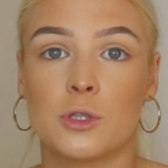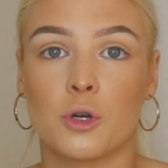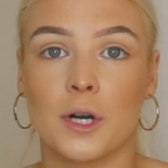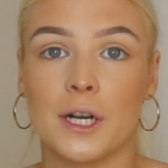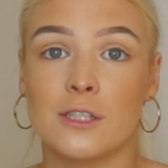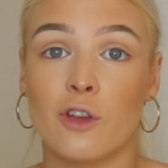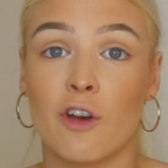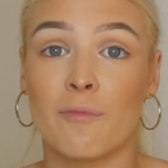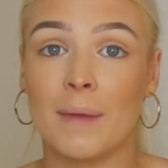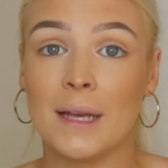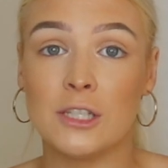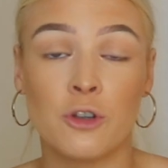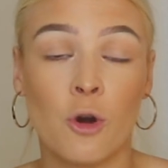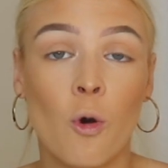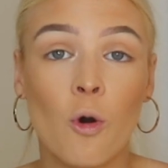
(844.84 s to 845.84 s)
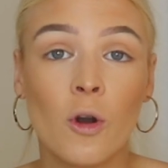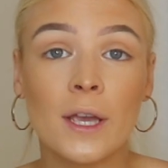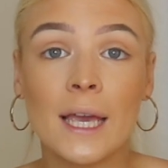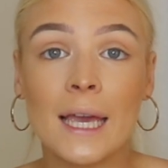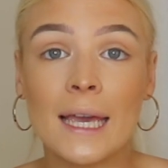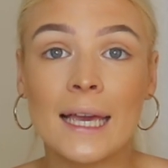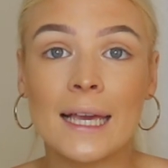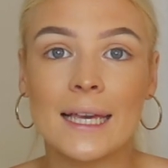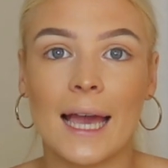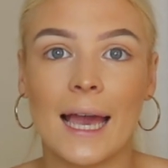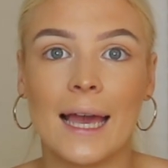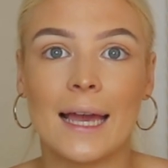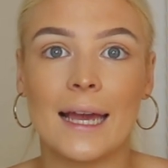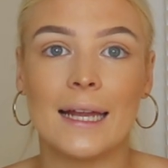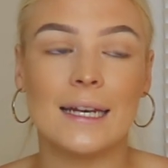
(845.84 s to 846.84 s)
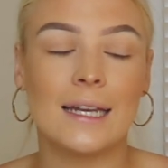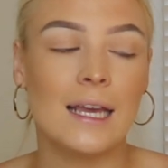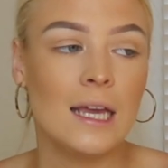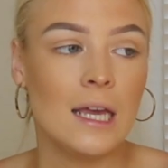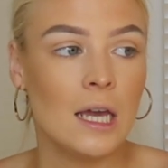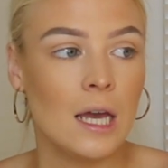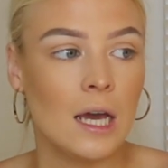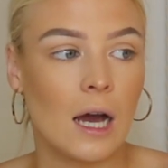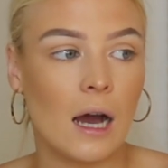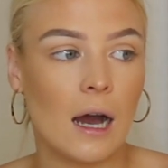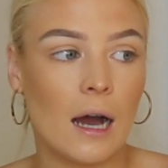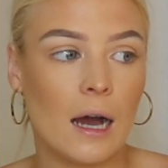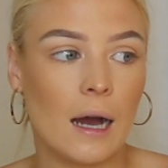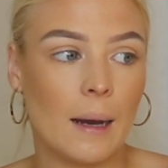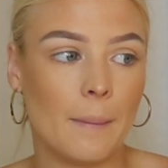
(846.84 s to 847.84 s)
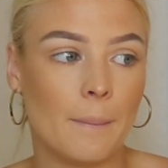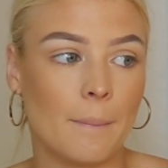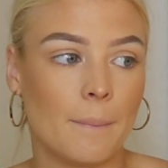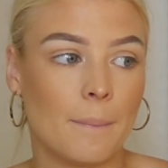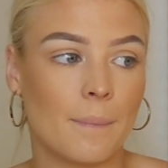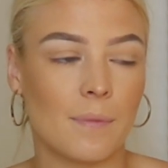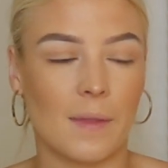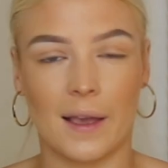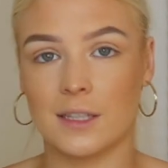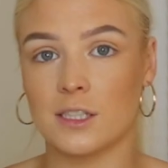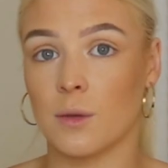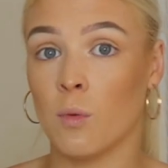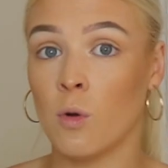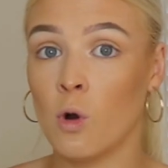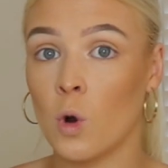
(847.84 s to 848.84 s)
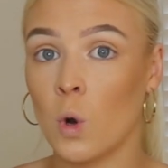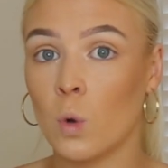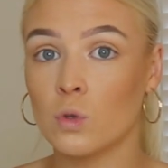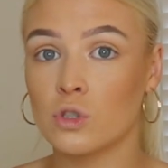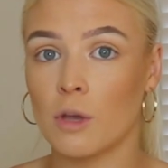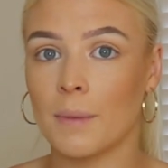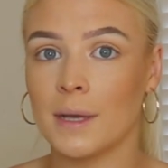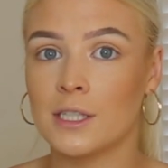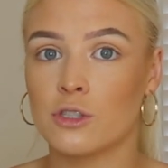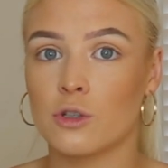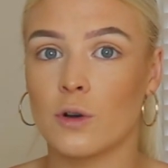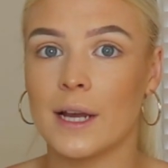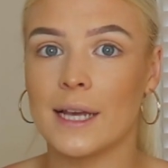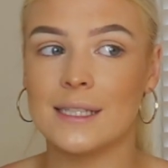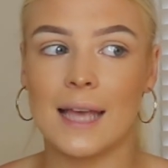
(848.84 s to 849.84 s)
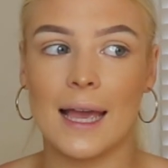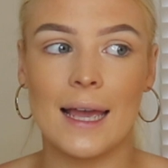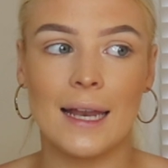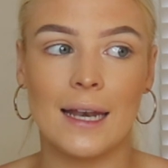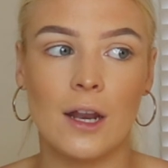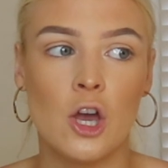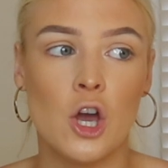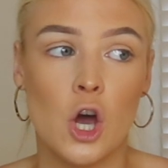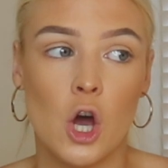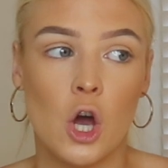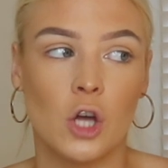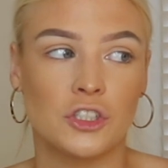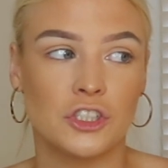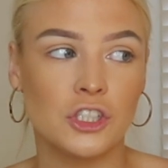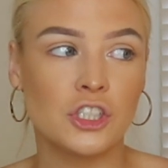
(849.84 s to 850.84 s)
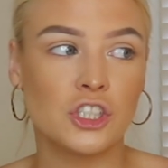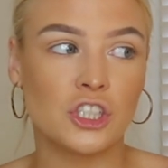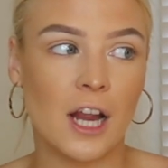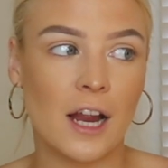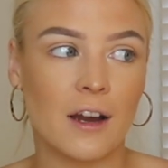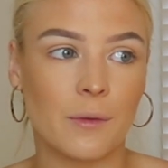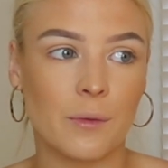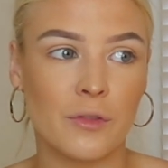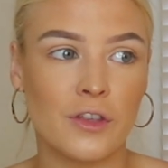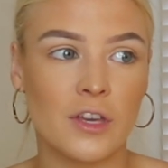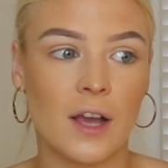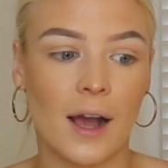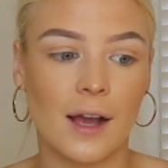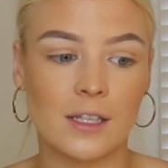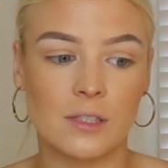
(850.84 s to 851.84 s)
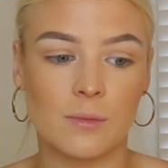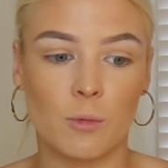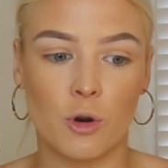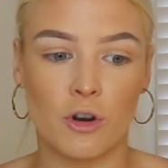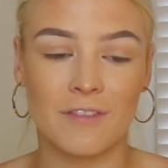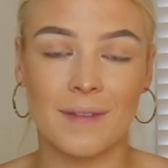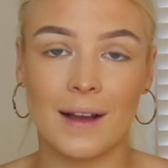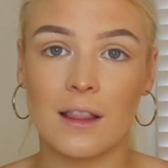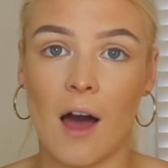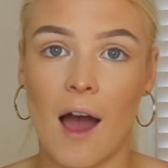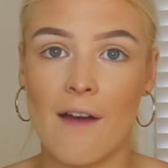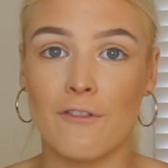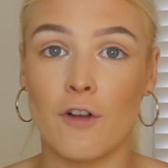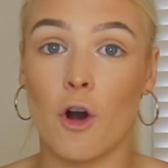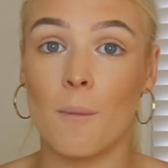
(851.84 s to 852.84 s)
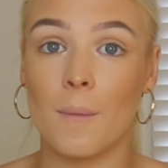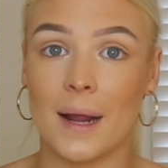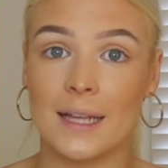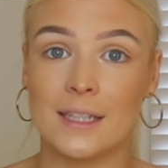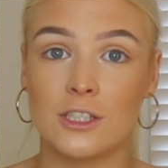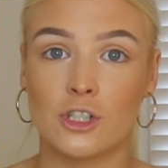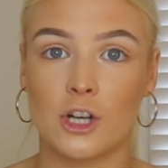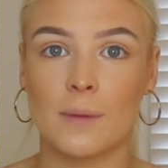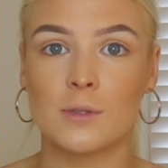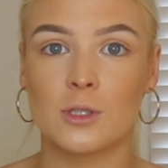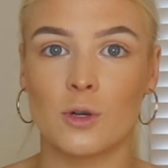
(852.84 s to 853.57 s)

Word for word: stories of me talking and um, like some hauls on my stories and just sharing with you guys more of my life on my Instagram